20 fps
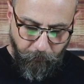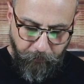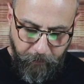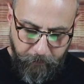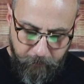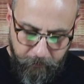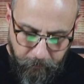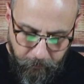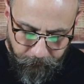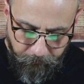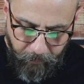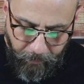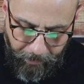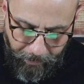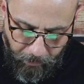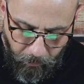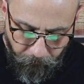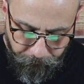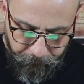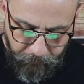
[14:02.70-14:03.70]
they living
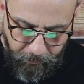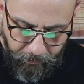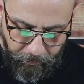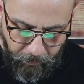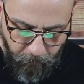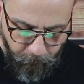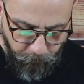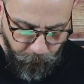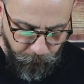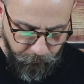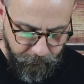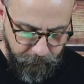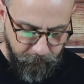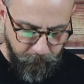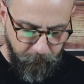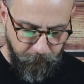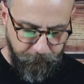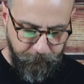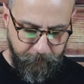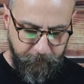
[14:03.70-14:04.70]
out the 8
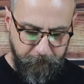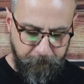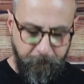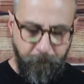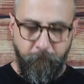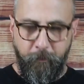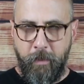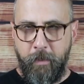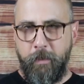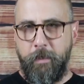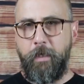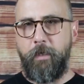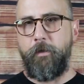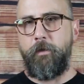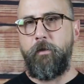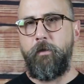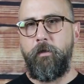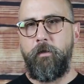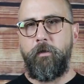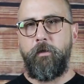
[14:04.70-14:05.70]
principles? Now,
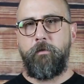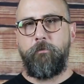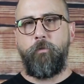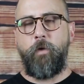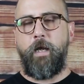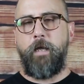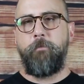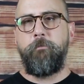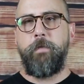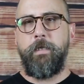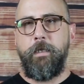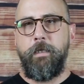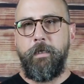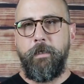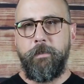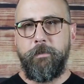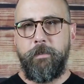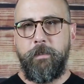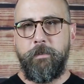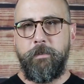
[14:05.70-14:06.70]
what I mean
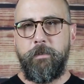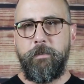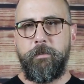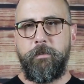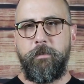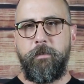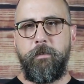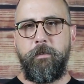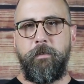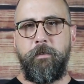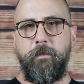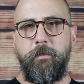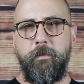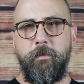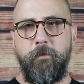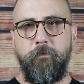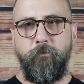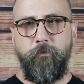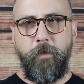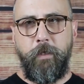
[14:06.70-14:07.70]
is
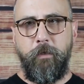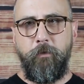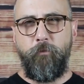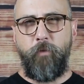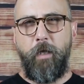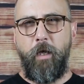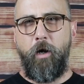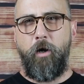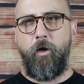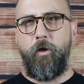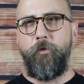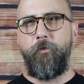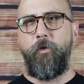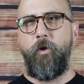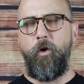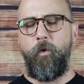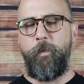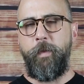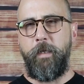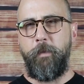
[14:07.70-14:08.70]
we all
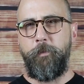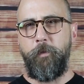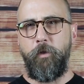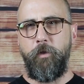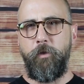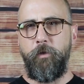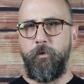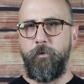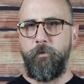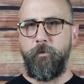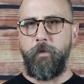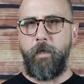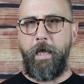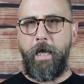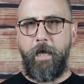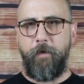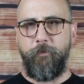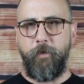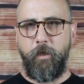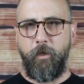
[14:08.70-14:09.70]
know people who
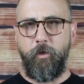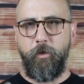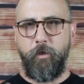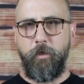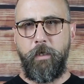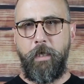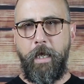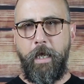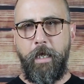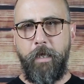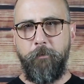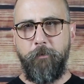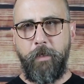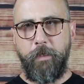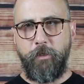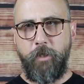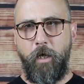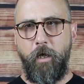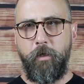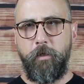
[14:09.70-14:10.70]
have a good game, they
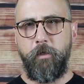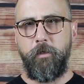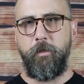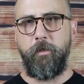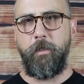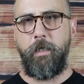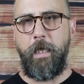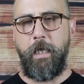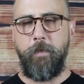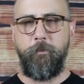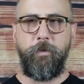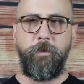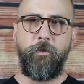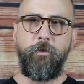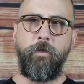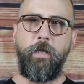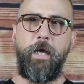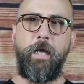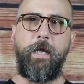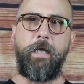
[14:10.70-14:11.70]
talk a good game, but
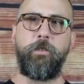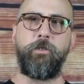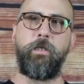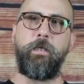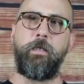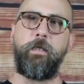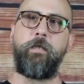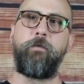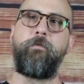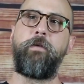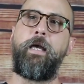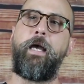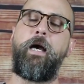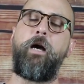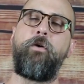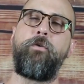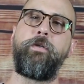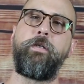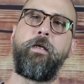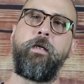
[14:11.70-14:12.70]
they're not actually living
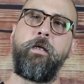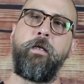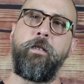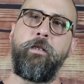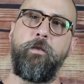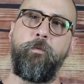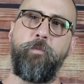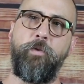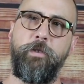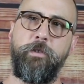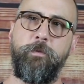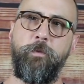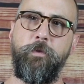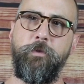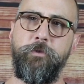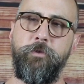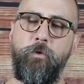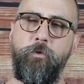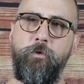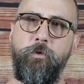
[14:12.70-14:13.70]
out the
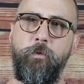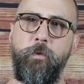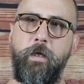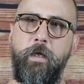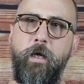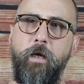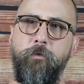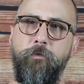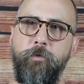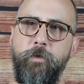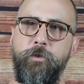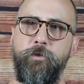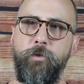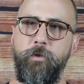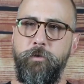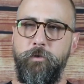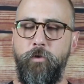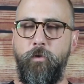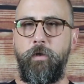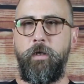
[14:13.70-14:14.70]
principles or the recovery
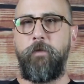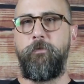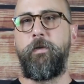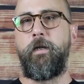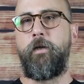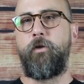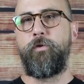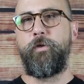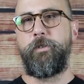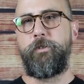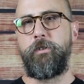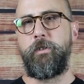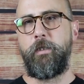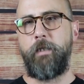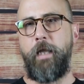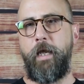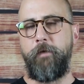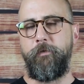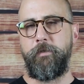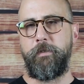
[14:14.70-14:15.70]
truths or even a Christian
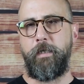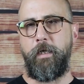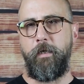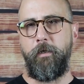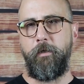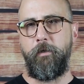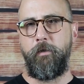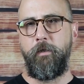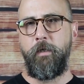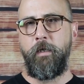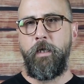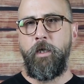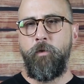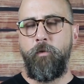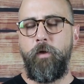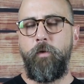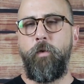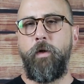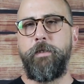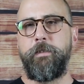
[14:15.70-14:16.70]
lifestyle.
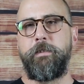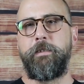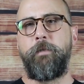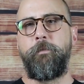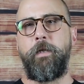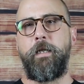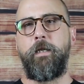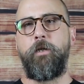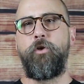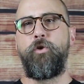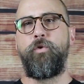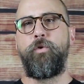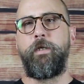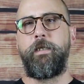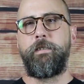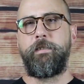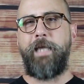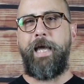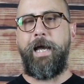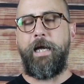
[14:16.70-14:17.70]
We want somebody who
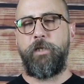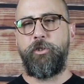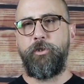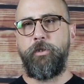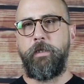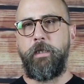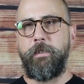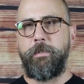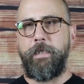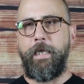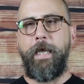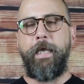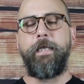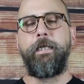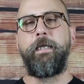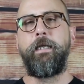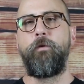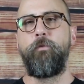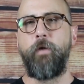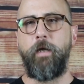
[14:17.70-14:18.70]
is actually
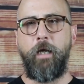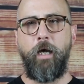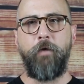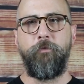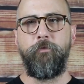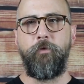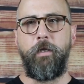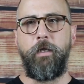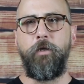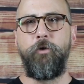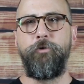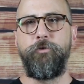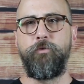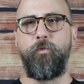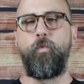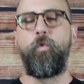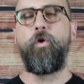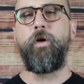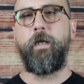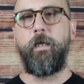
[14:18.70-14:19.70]
attending recovery, who's
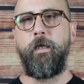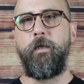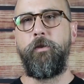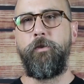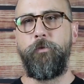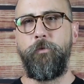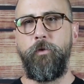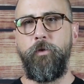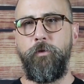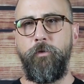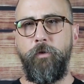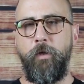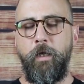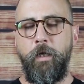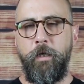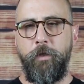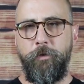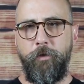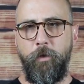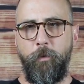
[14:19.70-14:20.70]
working through
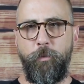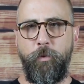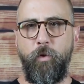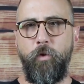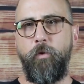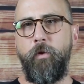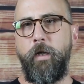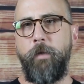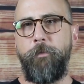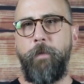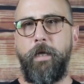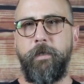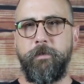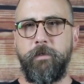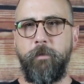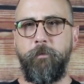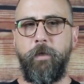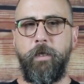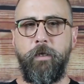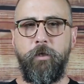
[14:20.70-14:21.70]
their program, not
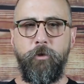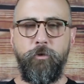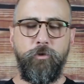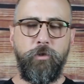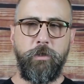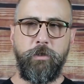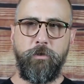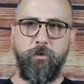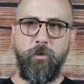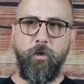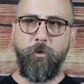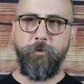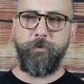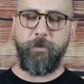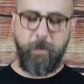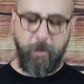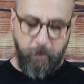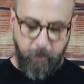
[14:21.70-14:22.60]
somebody who just knows the